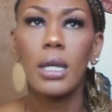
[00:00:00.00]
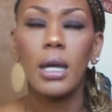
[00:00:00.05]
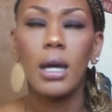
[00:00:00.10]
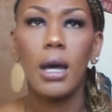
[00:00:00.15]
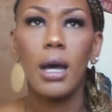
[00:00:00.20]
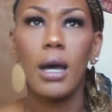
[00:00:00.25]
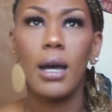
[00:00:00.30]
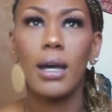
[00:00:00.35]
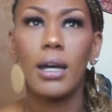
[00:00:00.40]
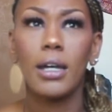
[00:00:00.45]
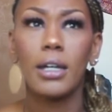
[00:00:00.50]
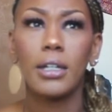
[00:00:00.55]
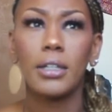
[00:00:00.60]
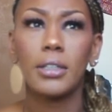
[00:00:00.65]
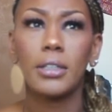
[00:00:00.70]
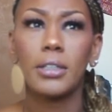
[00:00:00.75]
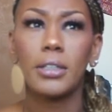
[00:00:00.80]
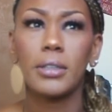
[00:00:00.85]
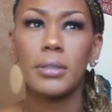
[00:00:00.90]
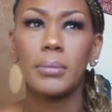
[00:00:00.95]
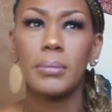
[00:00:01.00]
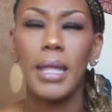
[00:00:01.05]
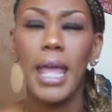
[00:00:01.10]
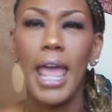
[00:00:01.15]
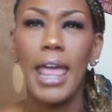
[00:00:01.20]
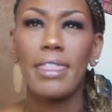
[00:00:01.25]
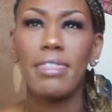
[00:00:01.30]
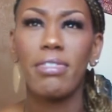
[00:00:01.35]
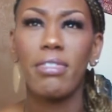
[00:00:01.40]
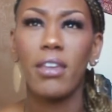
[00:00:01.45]
Um,
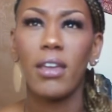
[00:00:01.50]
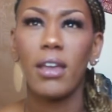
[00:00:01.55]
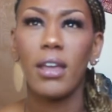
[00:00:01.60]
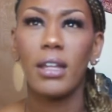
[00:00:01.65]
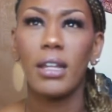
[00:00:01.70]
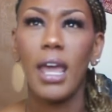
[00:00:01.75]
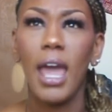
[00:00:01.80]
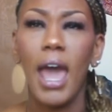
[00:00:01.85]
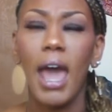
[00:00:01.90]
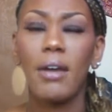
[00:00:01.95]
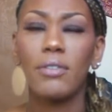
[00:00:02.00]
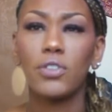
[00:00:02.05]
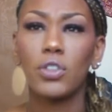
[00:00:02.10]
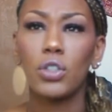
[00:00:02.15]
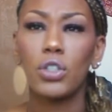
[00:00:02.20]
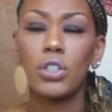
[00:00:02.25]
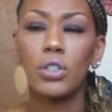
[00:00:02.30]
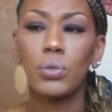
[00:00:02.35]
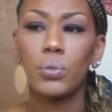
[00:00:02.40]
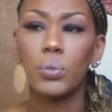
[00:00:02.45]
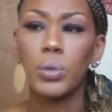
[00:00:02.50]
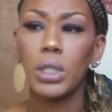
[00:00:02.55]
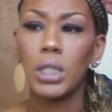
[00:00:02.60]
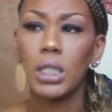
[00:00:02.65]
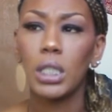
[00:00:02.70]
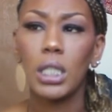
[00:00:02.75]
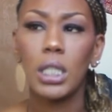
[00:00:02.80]
and then after the week,